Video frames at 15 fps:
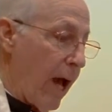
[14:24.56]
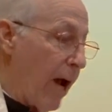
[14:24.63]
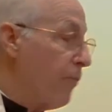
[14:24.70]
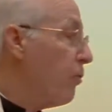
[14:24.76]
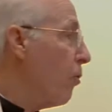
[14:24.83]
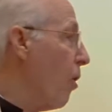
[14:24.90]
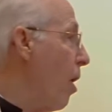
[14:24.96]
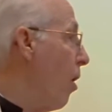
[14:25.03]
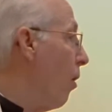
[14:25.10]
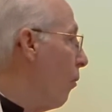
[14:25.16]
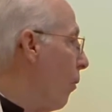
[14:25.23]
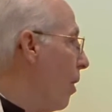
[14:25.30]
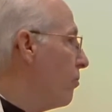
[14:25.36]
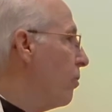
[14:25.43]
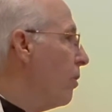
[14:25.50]
After
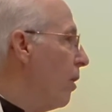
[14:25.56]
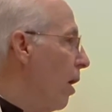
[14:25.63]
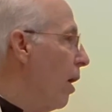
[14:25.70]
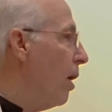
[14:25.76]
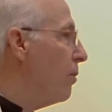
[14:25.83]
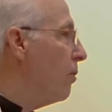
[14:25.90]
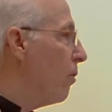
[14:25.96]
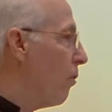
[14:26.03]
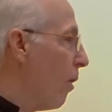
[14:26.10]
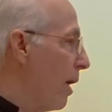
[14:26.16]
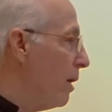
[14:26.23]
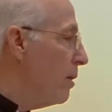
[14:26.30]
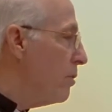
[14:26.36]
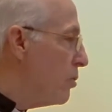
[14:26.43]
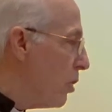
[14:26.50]
all, wasn't God the
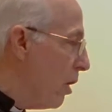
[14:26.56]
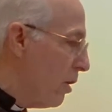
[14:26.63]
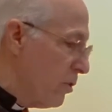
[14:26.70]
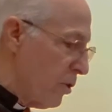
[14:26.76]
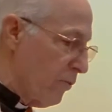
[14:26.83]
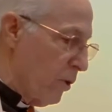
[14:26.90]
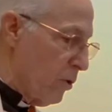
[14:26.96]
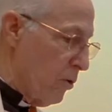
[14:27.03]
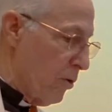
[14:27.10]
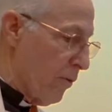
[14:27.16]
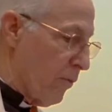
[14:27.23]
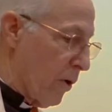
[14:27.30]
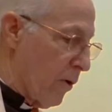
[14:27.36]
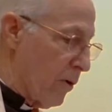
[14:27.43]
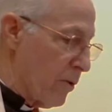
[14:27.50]
great judge of the
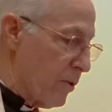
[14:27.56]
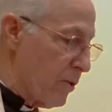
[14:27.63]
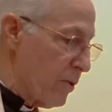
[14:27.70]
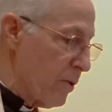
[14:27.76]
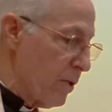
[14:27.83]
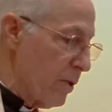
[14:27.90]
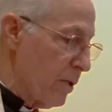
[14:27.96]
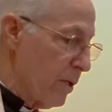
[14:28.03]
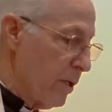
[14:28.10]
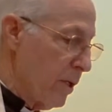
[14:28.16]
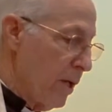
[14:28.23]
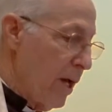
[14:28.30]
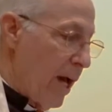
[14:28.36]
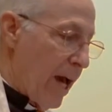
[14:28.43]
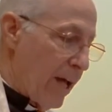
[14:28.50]
universe?
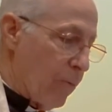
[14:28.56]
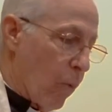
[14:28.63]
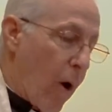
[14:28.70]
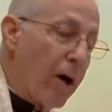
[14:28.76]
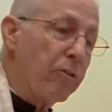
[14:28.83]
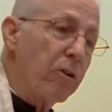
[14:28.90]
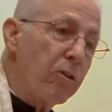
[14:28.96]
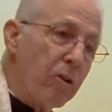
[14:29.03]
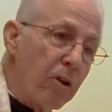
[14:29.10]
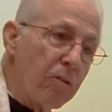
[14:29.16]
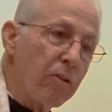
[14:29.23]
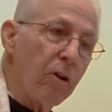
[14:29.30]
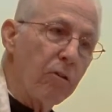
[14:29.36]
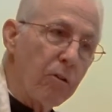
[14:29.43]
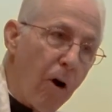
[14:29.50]
And wasn't
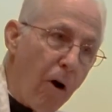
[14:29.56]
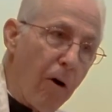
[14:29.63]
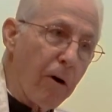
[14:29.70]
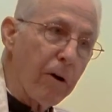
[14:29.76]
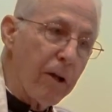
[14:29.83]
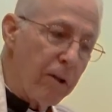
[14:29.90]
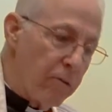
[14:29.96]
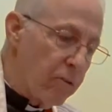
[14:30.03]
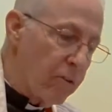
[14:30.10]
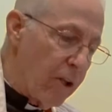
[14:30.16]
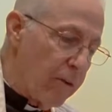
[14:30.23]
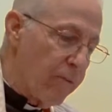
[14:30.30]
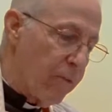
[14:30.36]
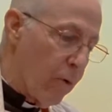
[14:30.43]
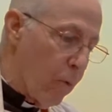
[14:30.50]
this a dark and
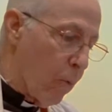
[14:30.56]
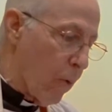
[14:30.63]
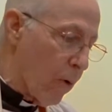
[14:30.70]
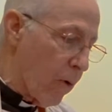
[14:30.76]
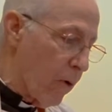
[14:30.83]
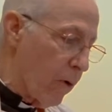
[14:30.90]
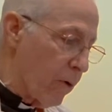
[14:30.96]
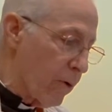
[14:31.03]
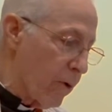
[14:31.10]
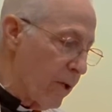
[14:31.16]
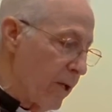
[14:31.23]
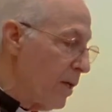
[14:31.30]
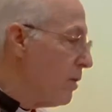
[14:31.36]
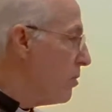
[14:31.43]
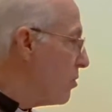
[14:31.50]
sinful world
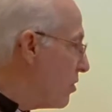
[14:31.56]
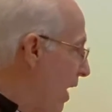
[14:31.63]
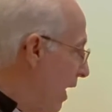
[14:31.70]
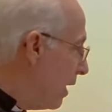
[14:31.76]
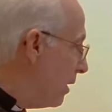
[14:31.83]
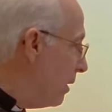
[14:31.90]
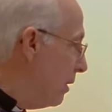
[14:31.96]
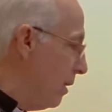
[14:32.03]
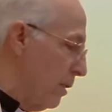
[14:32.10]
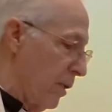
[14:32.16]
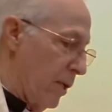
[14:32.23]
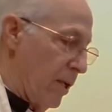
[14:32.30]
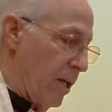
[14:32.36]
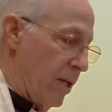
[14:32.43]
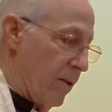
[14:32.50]
standing in
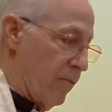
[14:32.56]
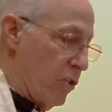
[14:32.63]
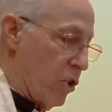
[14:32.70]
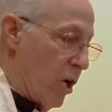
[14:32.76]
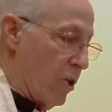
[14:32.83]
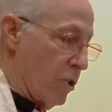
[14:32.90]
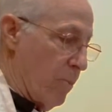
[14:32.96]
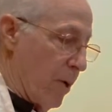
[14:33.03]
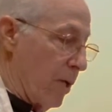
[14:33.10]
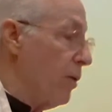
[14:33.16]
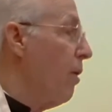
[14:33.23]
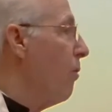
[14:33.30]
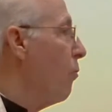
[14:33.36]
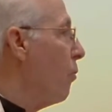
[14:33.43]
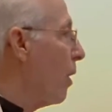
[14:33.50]
the need of judgment,
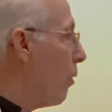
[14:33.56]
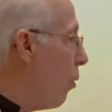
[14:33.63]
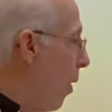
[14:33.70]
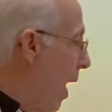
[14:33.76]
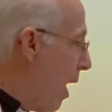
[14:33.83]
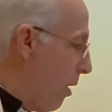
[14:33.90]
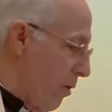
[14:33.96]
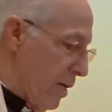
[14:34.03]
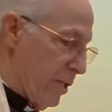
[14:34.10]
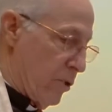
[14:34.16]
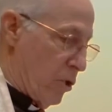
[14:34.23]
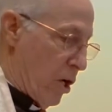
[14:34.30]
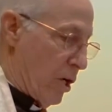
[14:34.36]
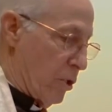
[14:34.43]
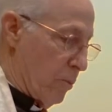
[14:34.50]
requiring
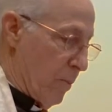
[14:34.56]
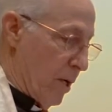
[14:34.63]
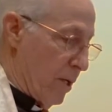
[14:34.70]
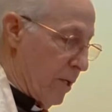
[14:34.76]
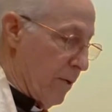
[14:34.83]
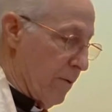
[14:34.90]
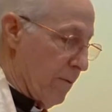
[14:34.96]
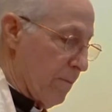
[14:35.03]
judgment?